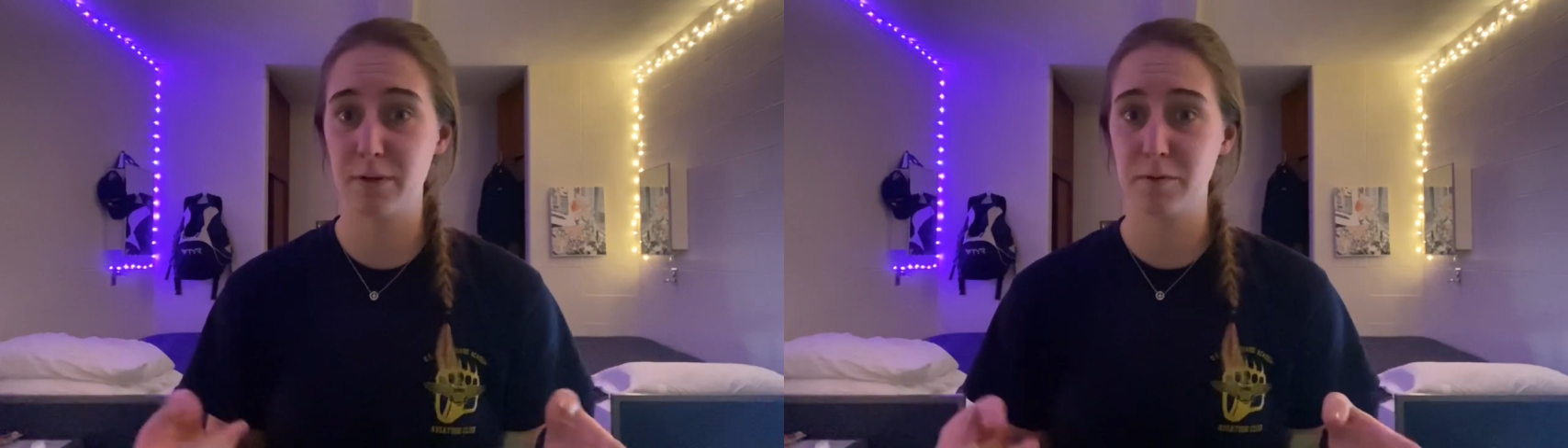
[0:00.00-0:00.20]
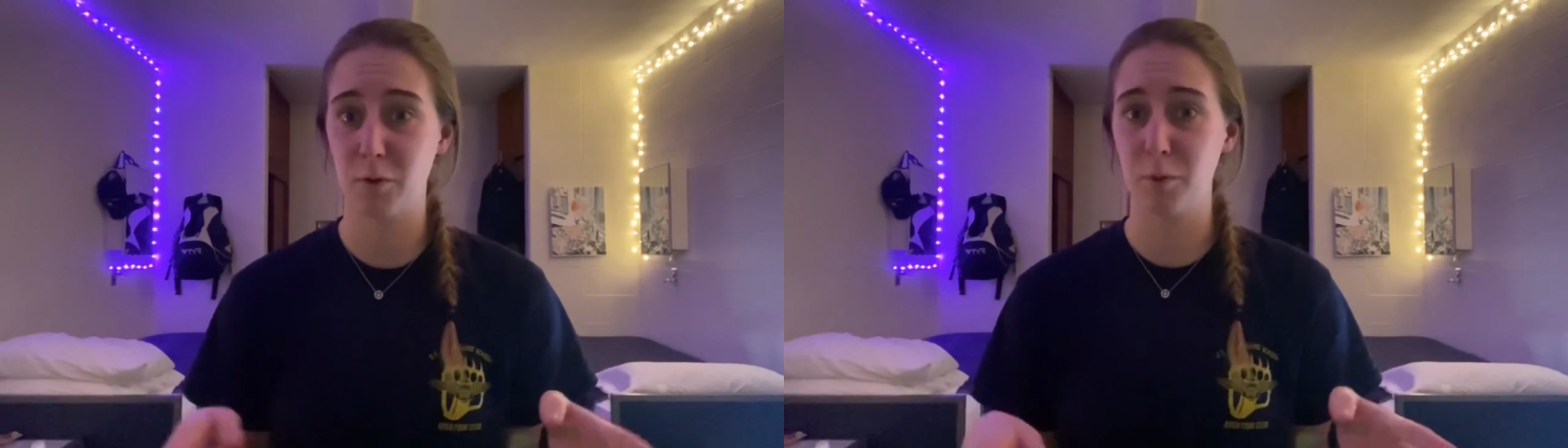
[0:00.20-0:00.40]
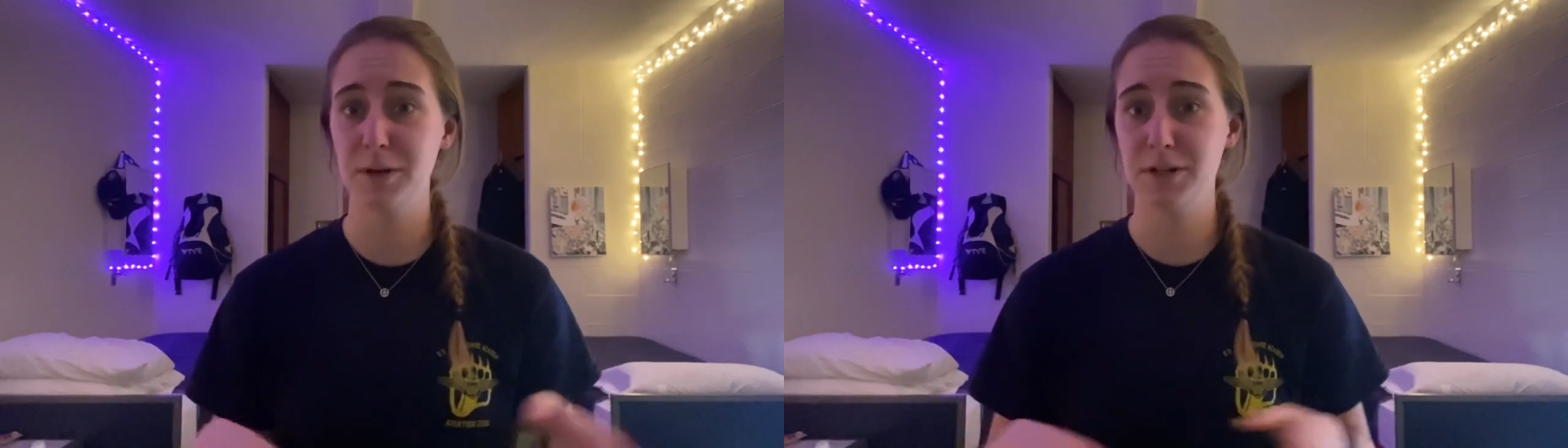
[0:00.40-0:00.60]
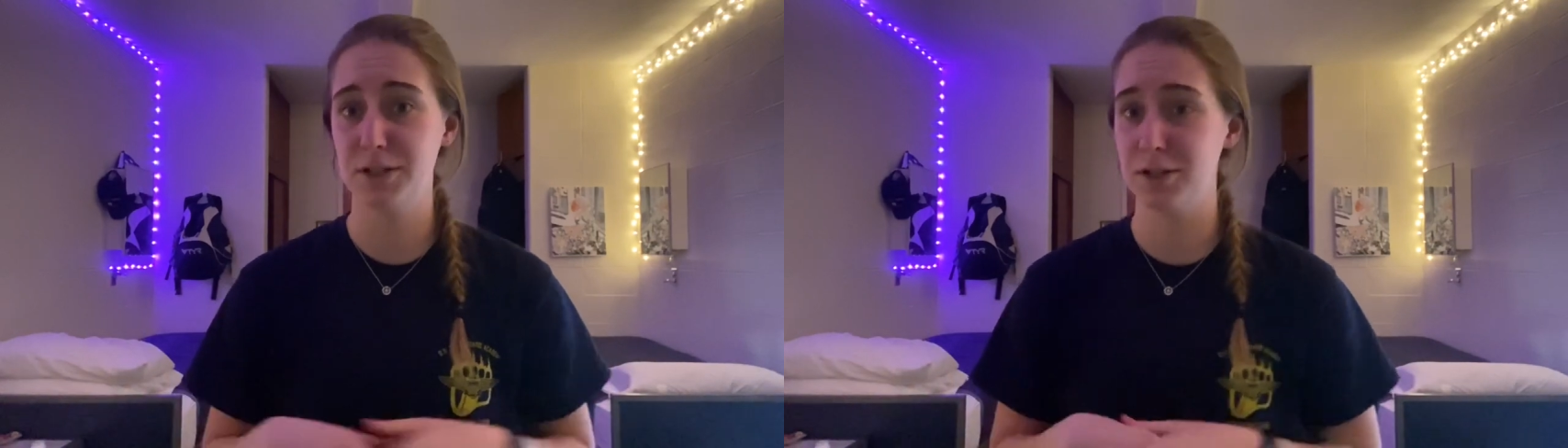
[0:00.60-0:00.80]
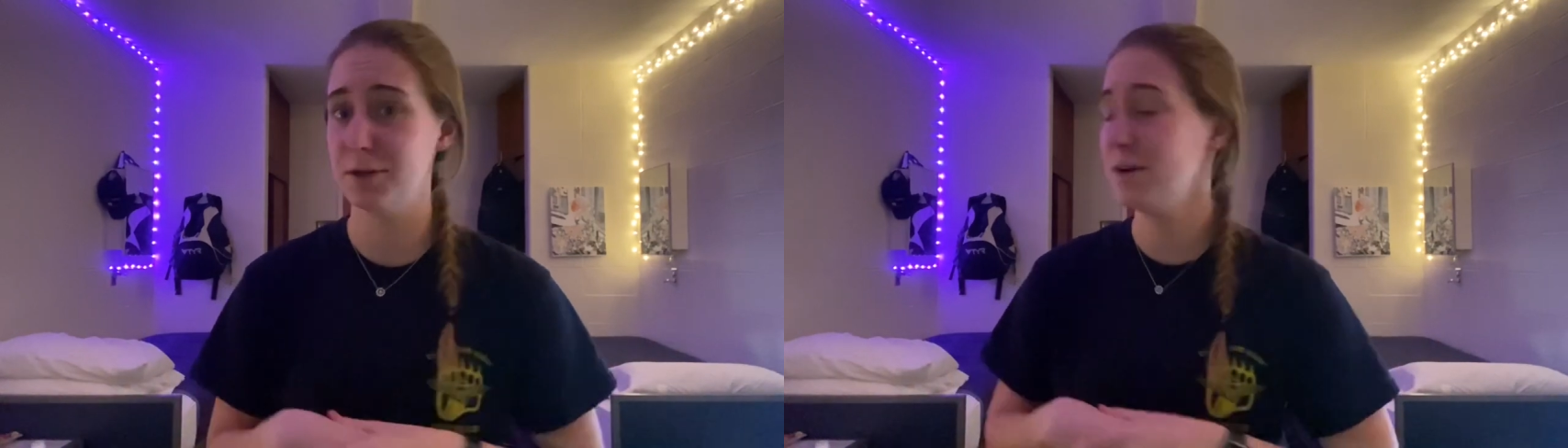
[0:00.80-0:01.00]
forward
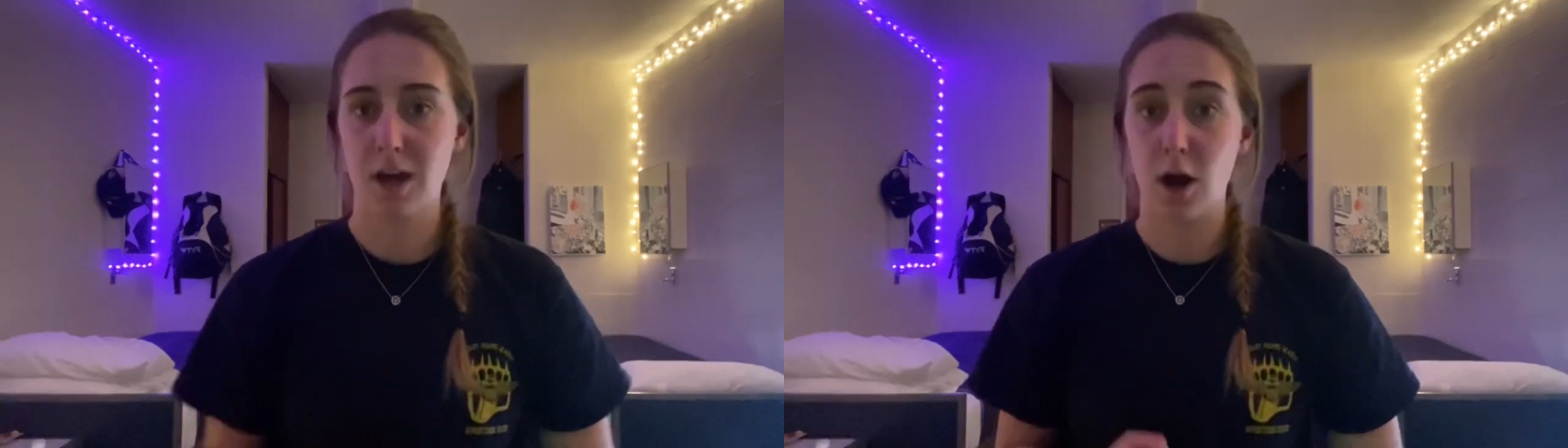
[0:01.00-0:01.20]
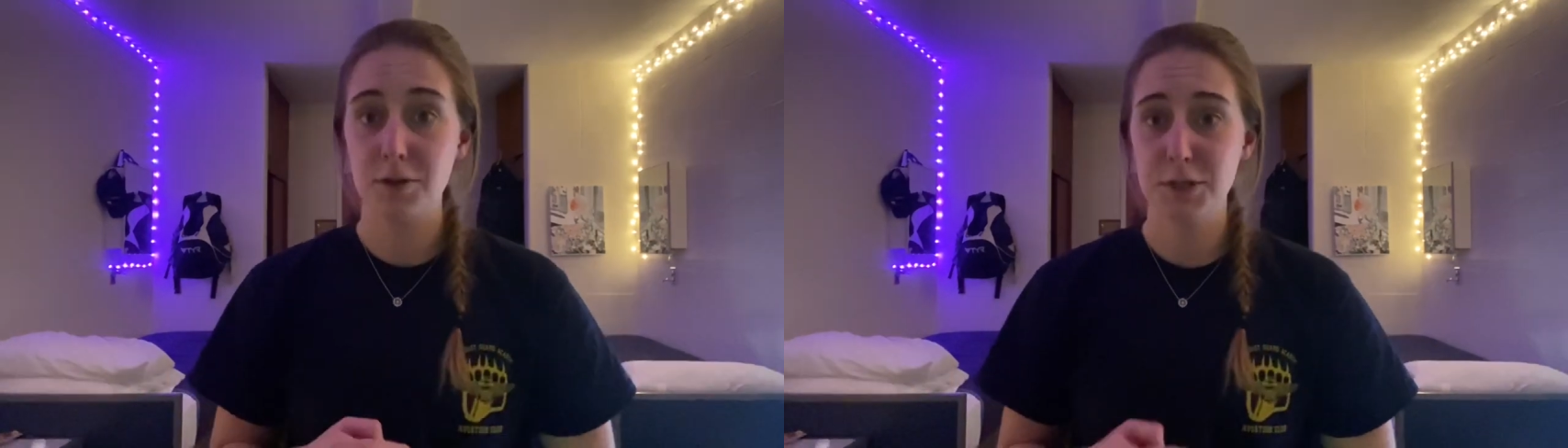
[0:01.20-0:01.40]
too. Also,